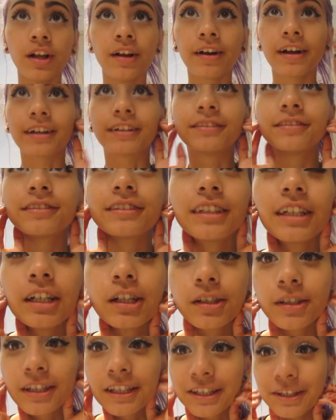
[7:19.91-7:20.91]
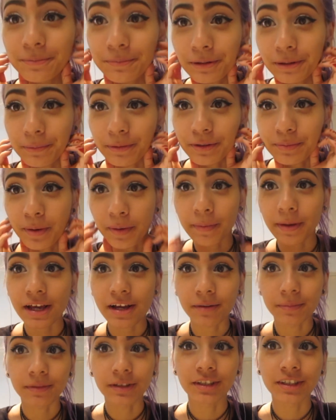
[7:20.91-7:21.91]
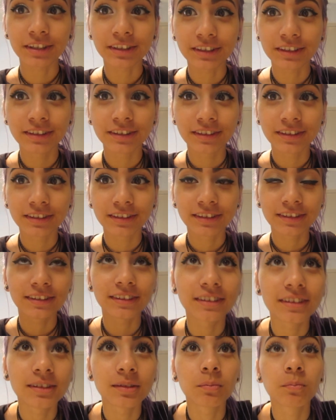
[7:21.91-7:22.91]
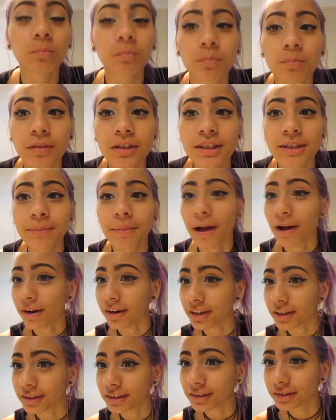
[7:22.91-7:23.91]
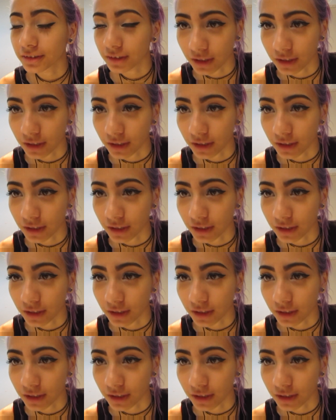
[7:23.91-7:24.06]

Okay, so this is pretty much my makeup look. This is about it.